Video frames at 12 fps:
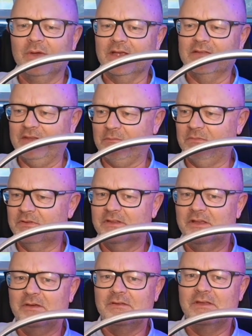except
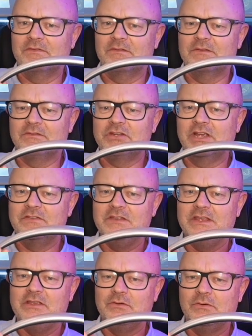if you can change the
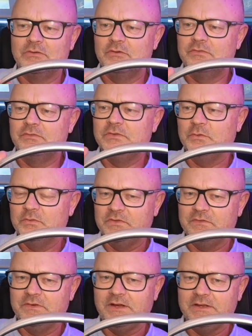EQ on your source
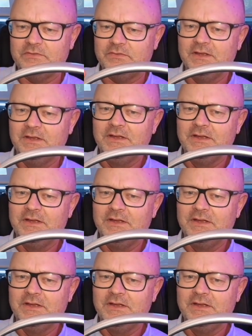device,